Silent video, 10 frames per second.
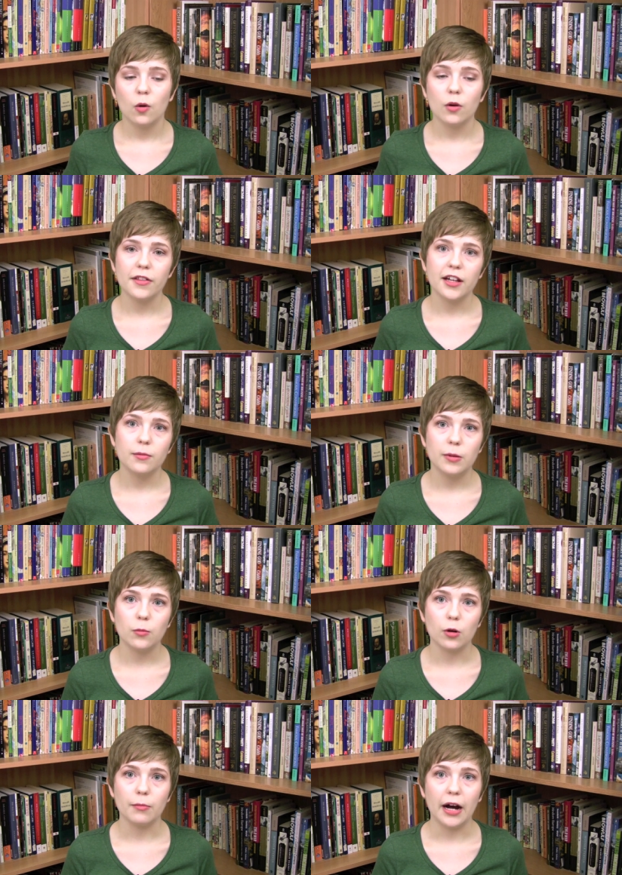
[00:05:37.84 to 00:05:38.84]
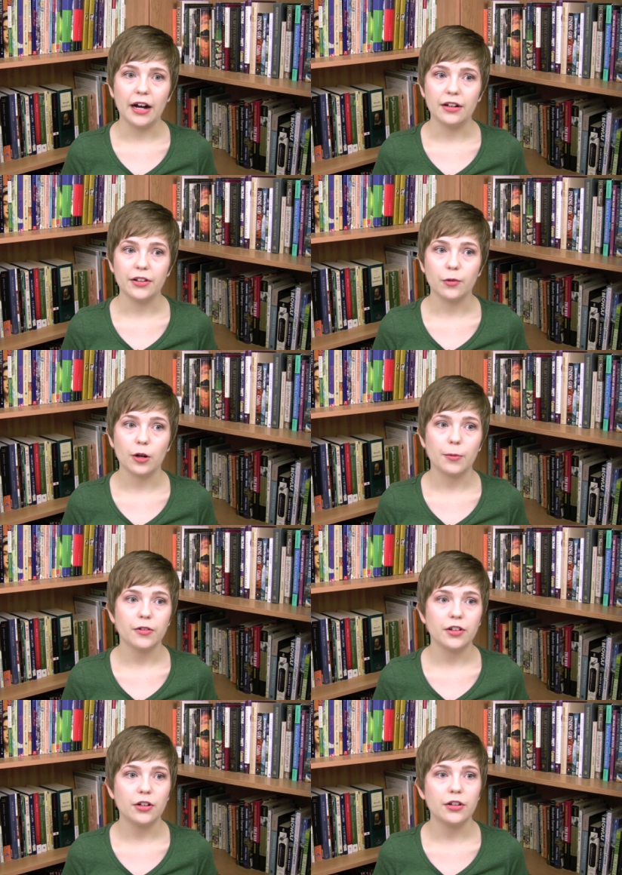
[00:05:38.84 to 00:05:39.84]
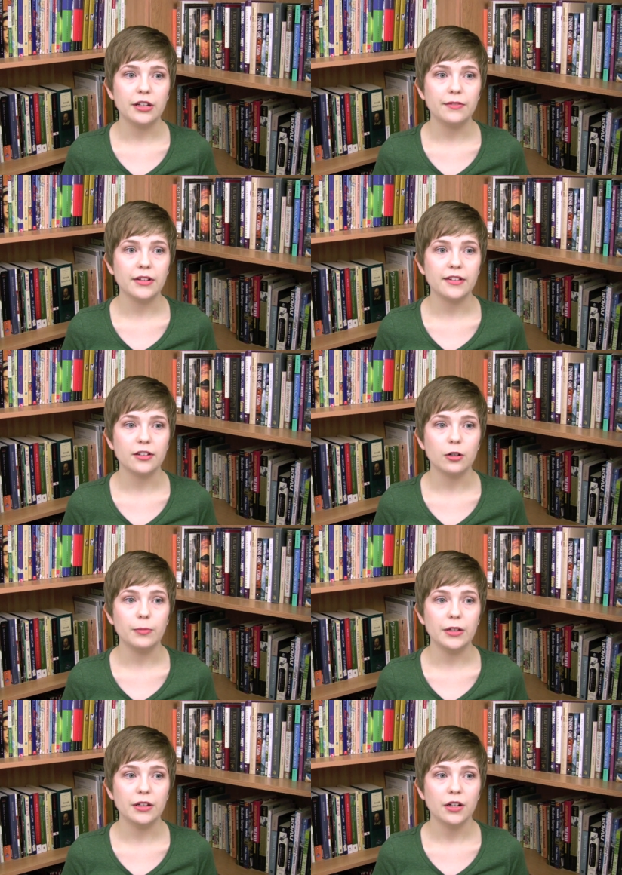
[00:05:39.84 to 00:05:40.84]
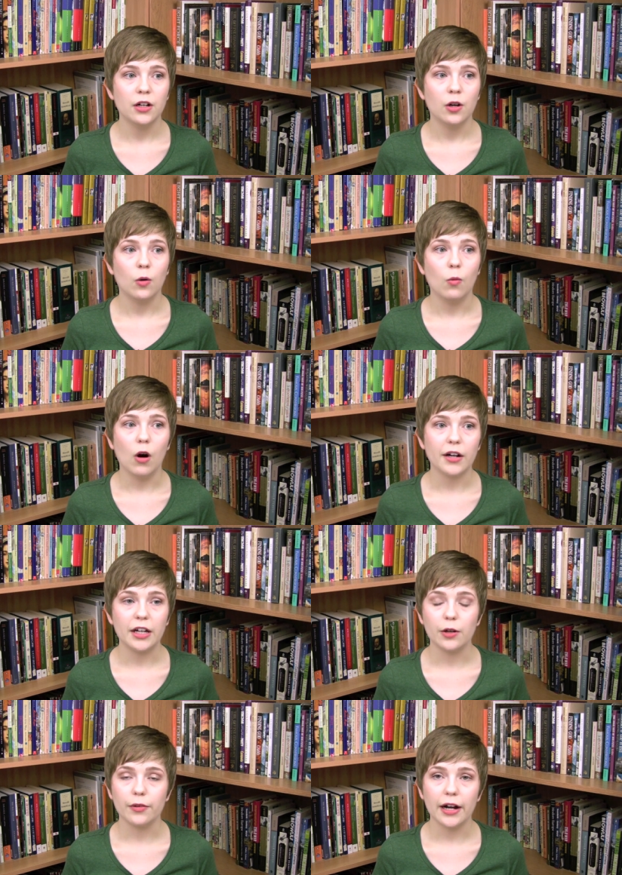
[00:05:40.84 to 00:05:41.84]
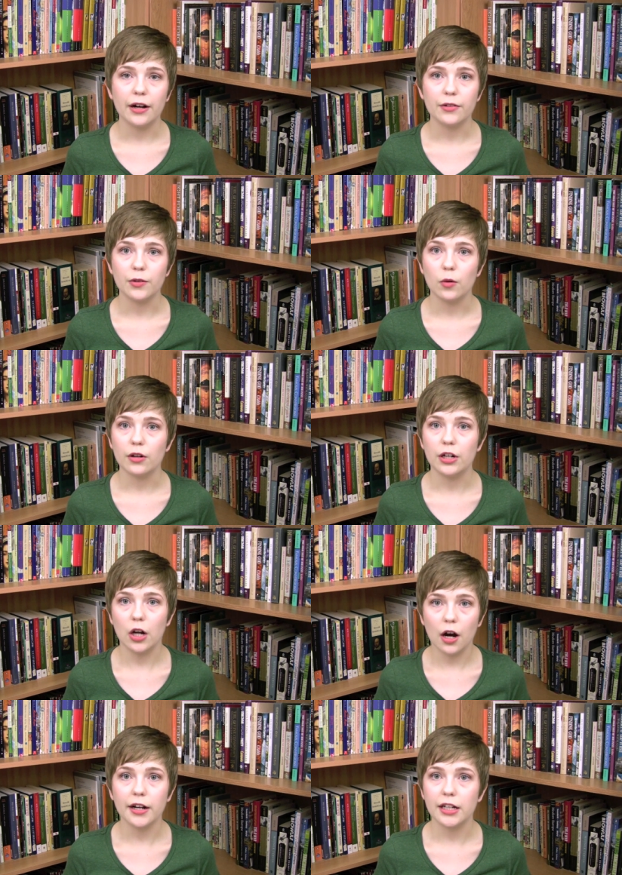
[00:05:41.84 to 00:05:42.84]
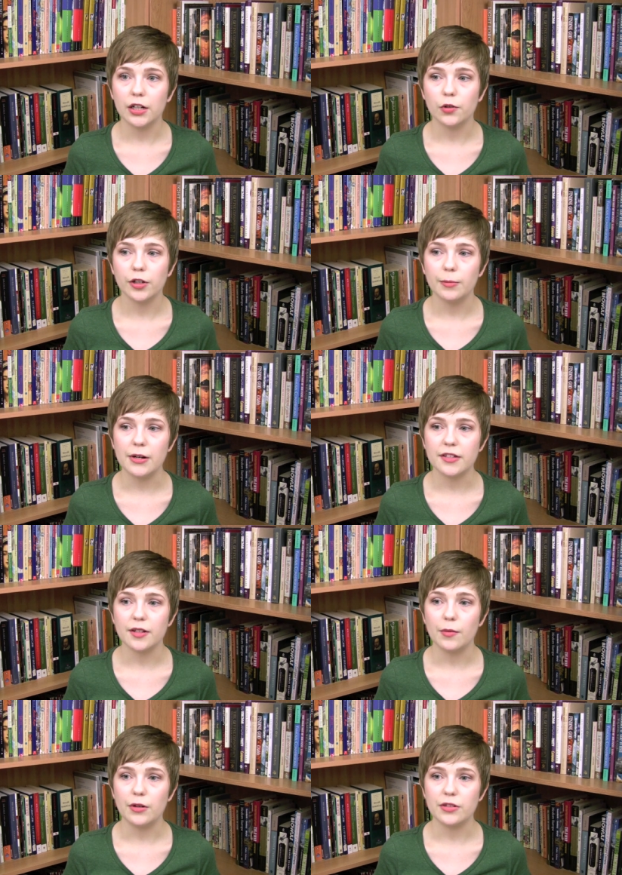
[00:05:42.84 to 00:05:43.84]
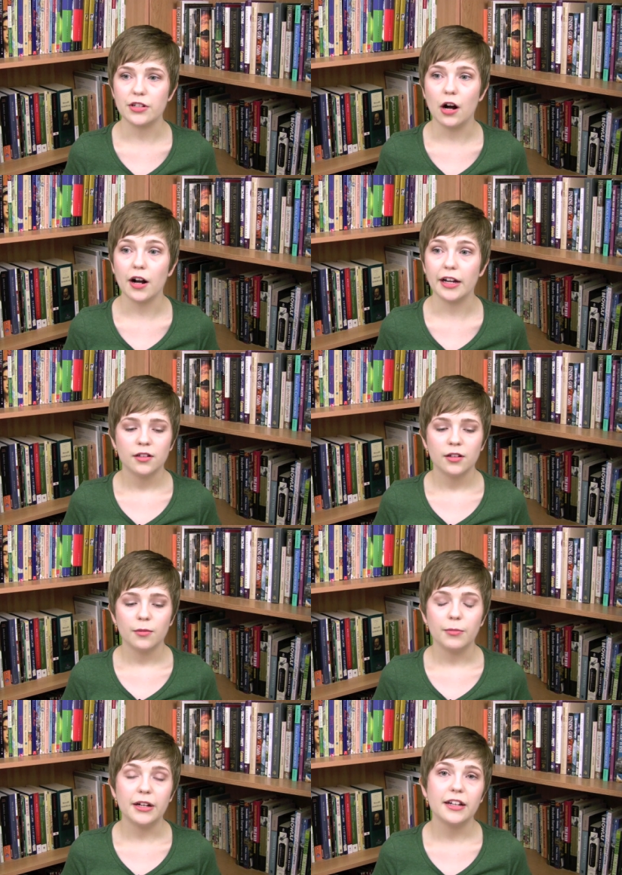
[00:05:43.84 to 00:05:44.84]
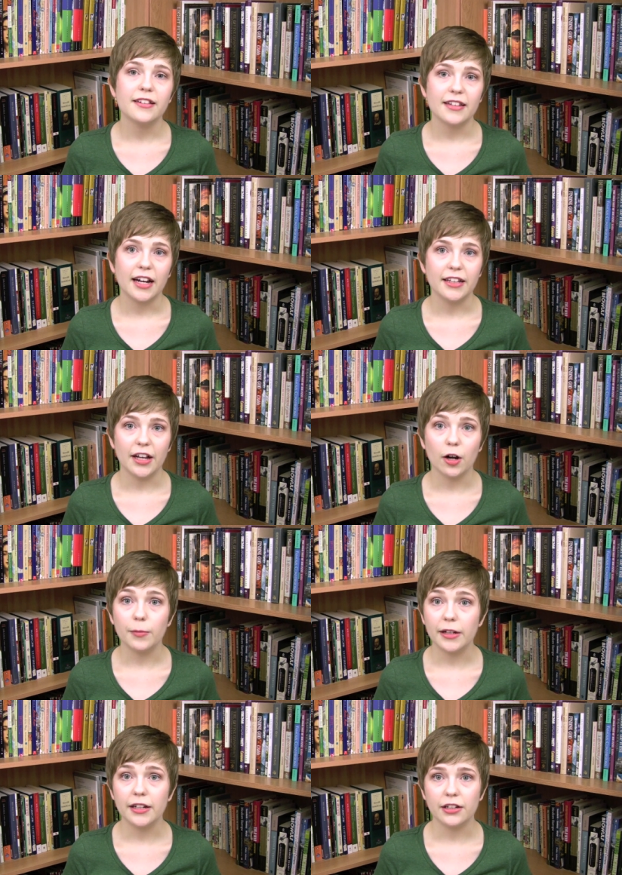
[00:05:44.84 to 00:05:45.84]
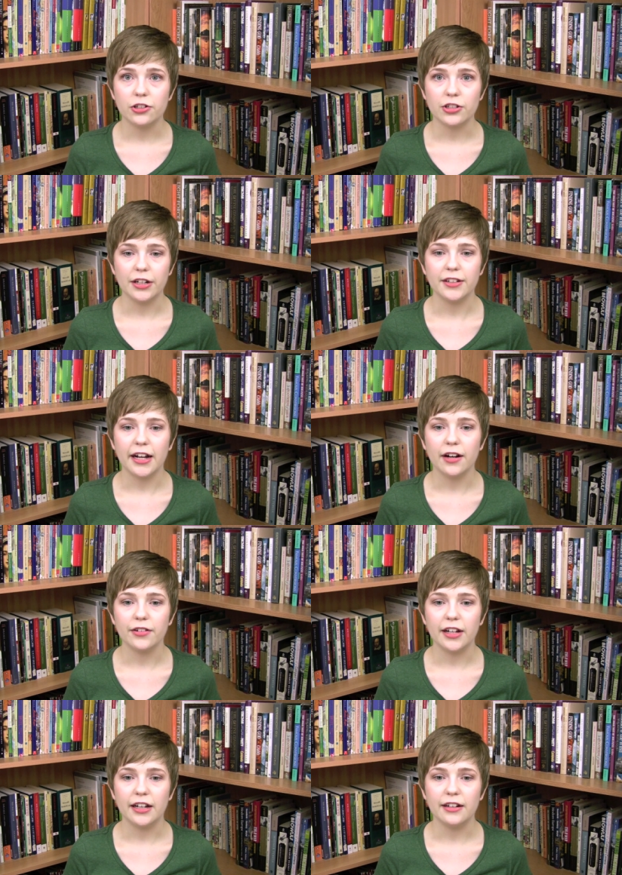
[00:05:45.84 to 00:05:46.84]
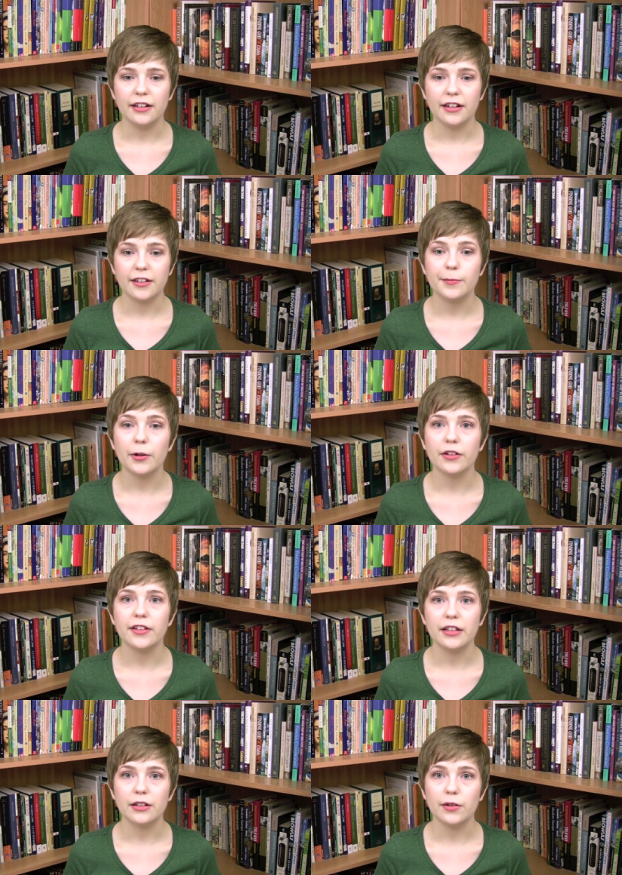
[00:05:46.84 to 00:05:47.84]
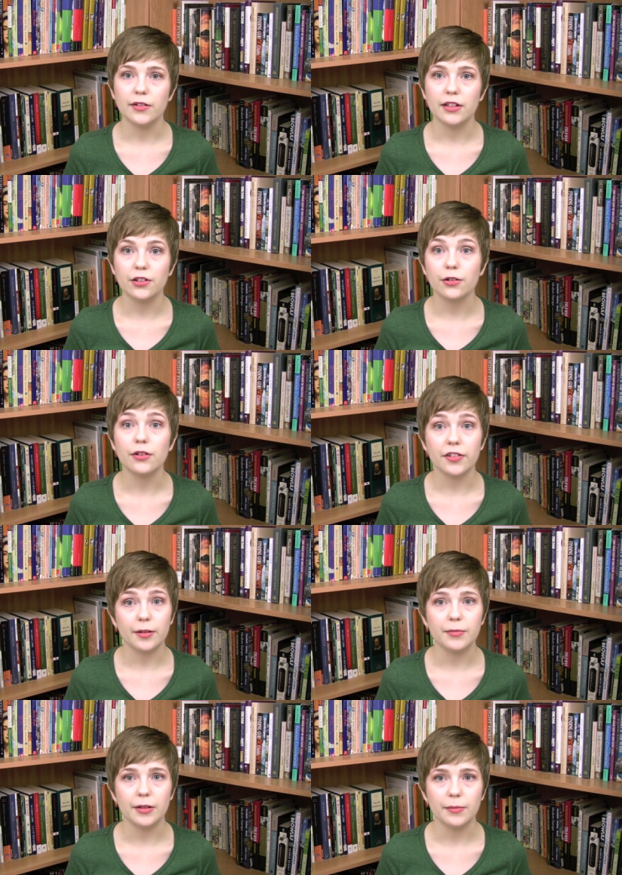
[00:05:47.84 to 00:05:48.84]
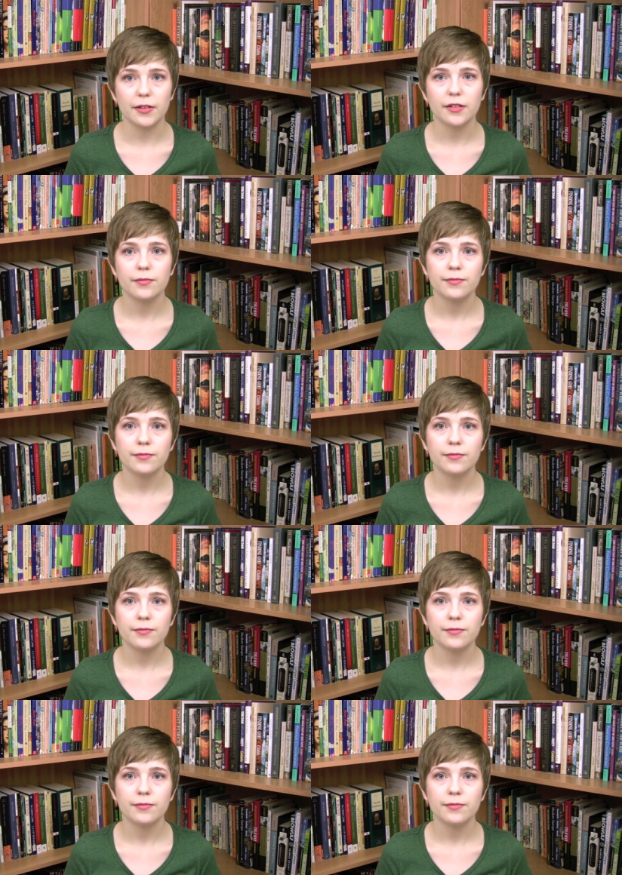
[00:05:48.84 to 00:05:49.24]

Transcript: or they can be more mild, where a person could even still be walking around or nodding in agreement to someone who's talking. But inside, they are beginning to shut down and experiencing those internal symptoms.